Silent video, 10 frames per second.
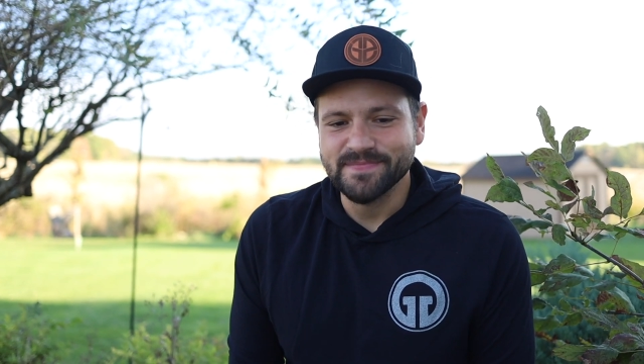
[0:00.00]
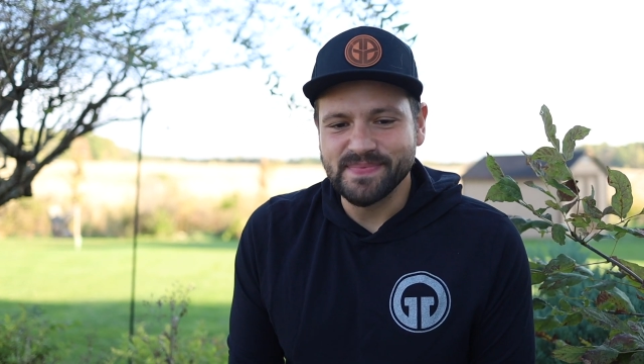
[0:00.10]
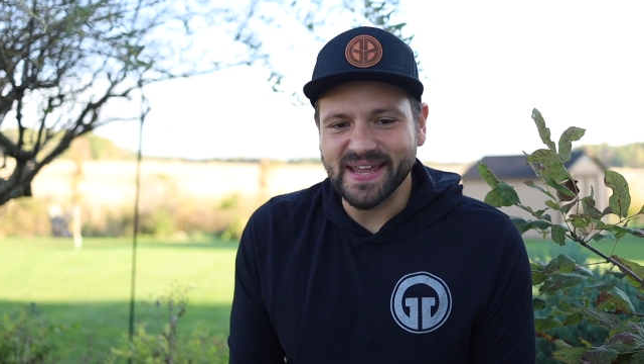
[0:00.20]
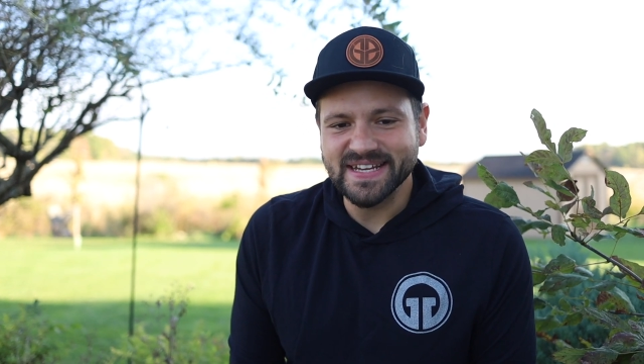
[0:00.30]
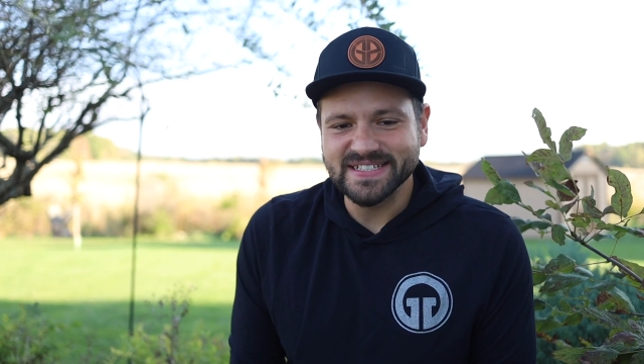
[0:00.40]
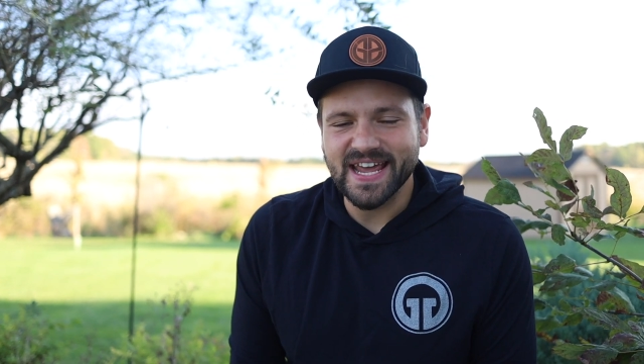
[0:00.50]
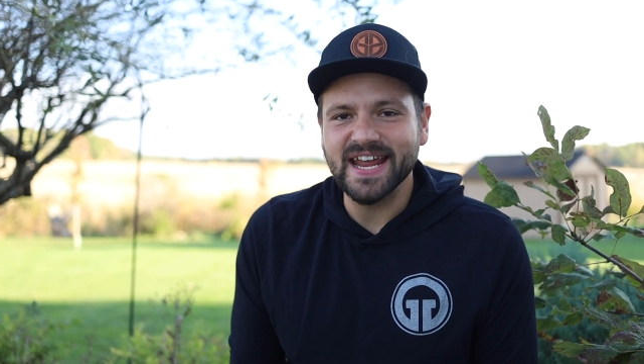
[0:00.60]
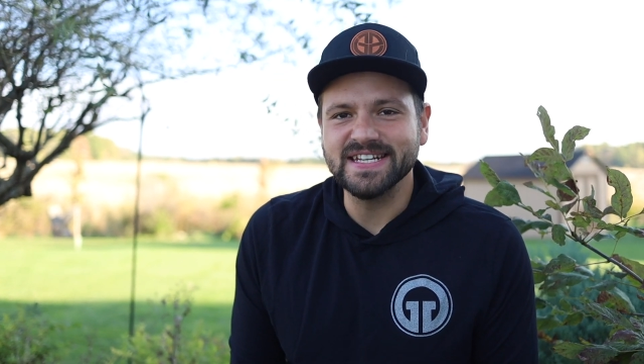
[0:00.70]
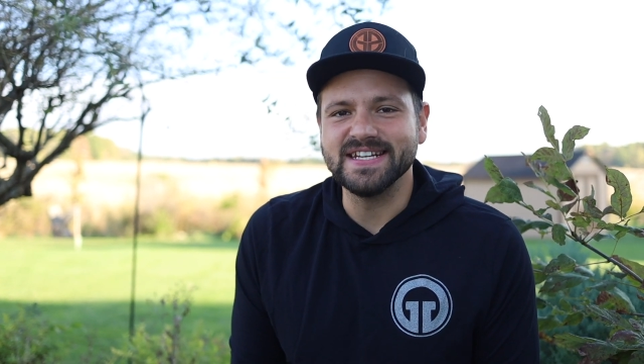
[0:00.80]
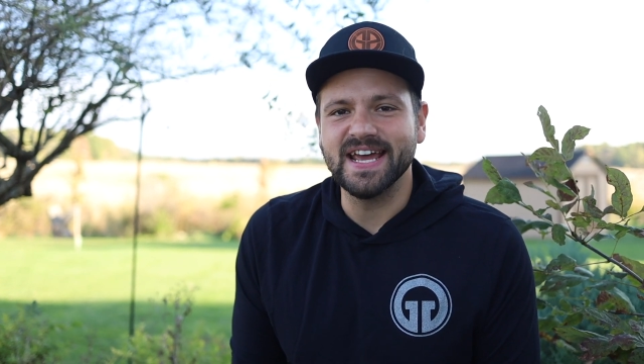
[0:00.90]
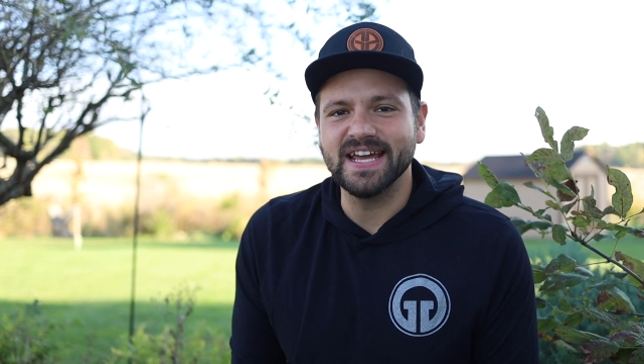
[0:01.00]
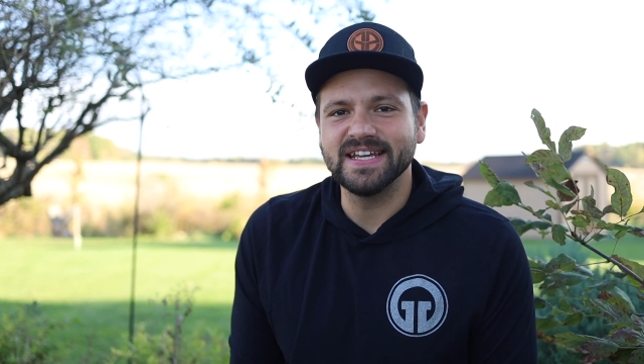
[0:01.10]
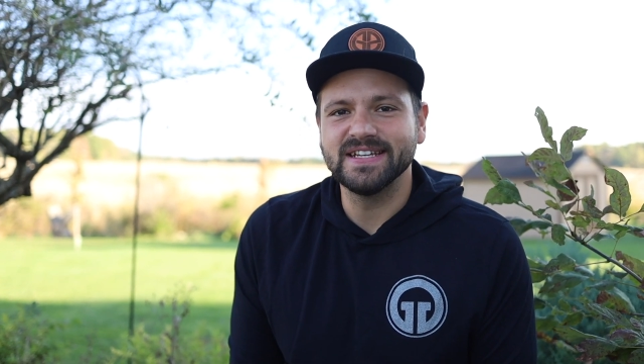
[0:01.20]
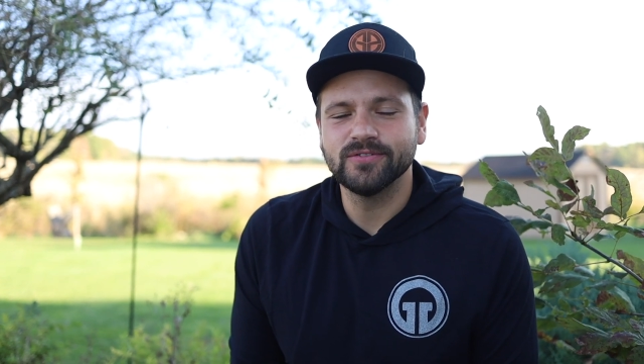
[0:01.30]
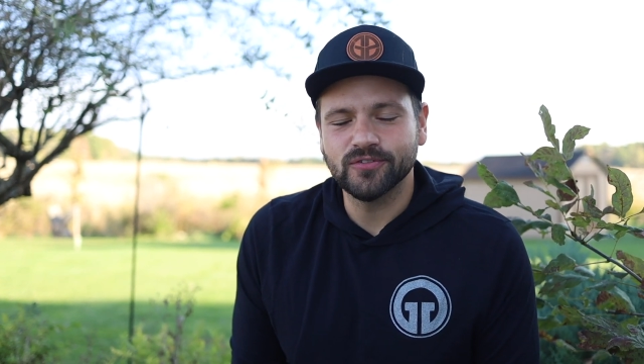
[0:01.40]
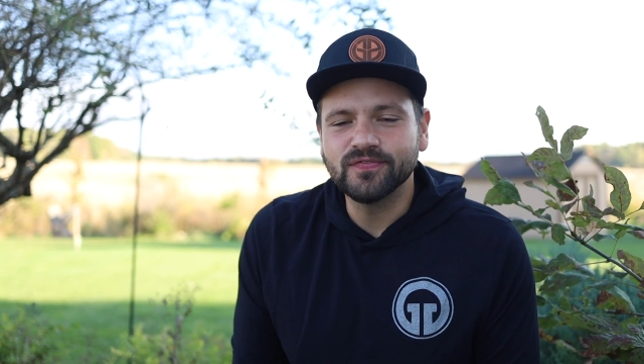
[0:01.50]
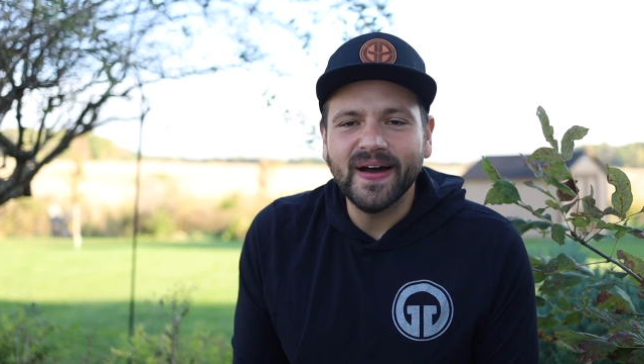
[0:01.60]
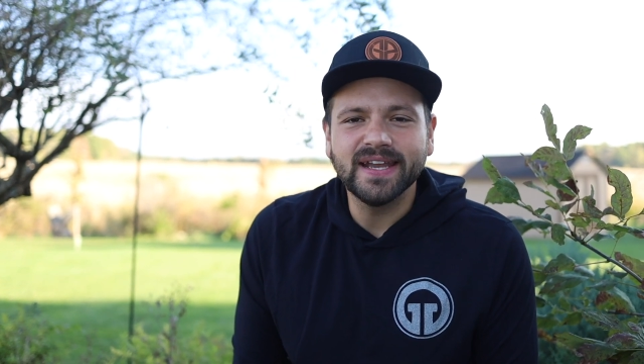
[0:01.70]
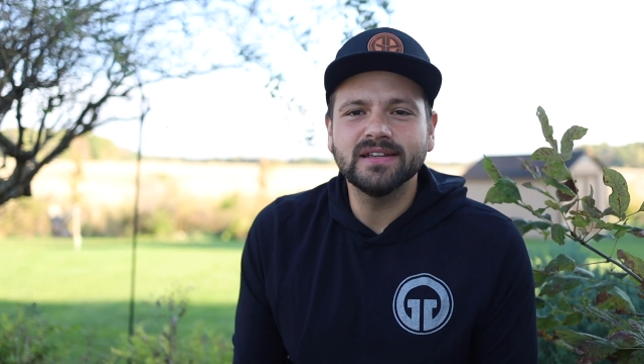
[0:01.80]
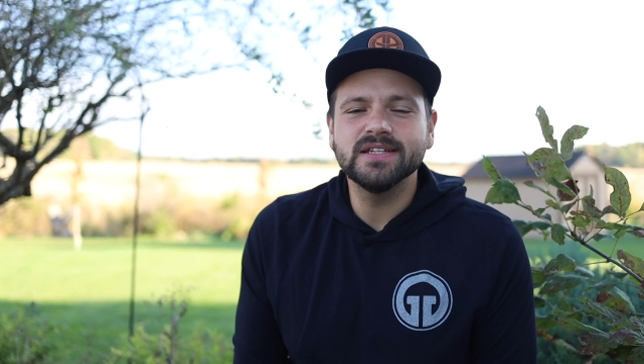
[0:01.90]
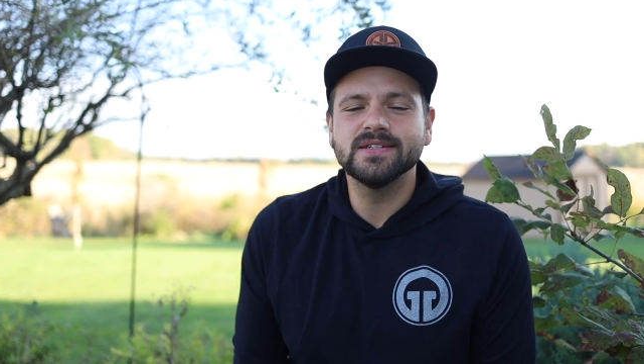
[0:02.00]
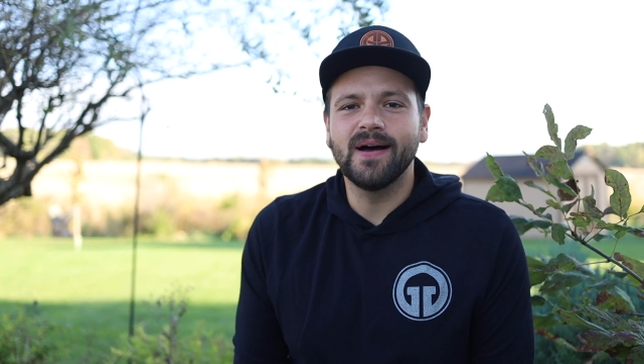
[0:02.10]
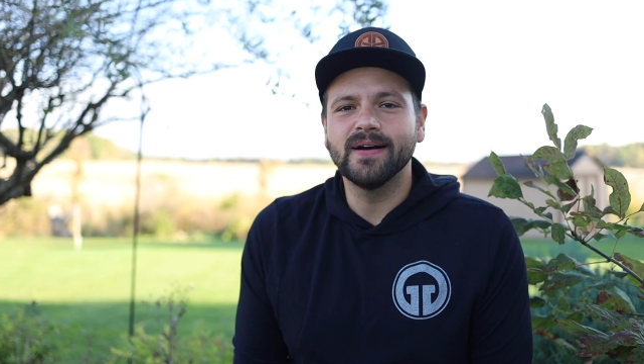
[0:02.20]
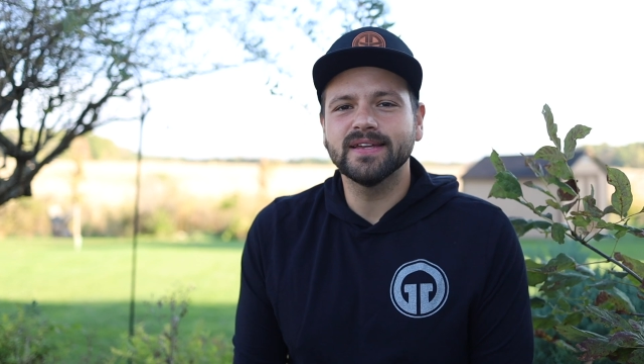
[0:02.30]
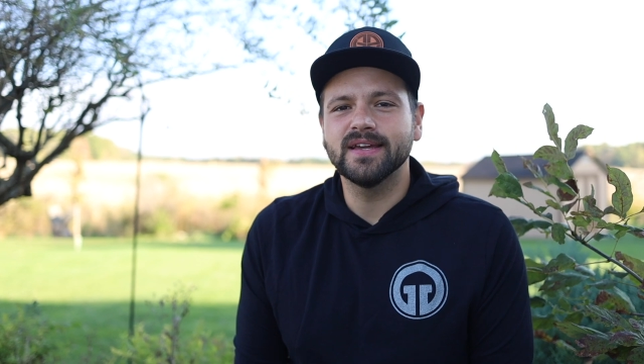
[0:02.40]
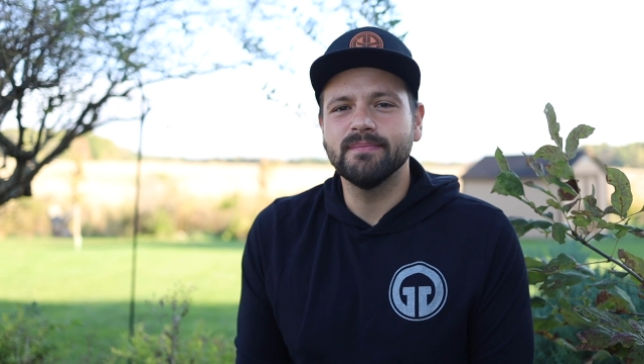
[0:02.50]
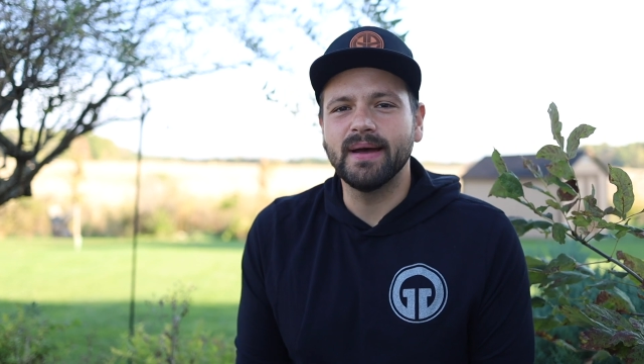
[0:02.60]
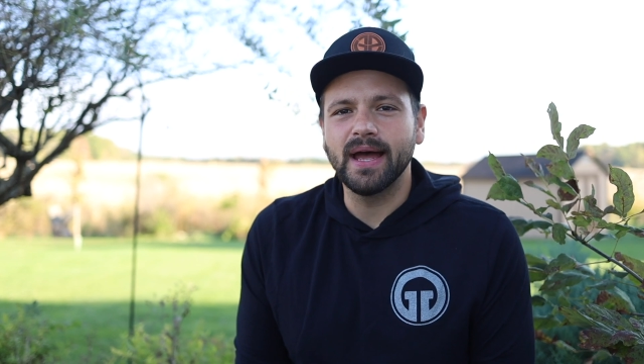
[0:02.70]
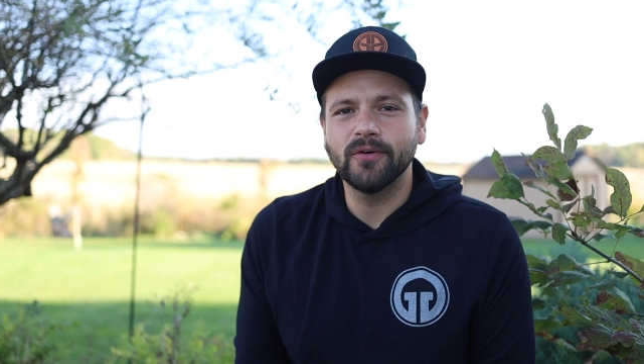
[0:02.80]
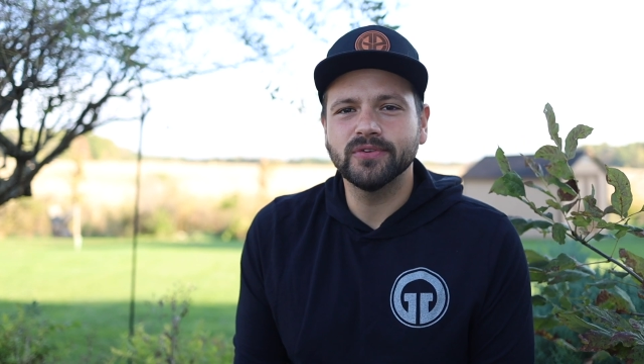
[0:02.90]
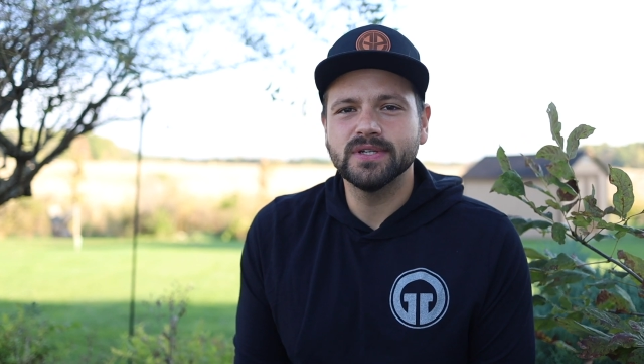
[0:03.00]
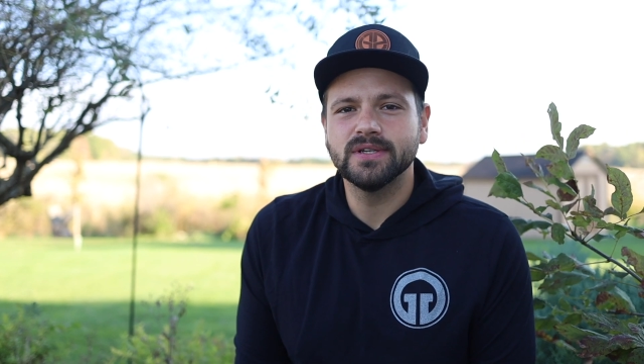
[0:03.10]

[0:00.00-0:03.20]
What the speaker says: Big day today. We're finally talking about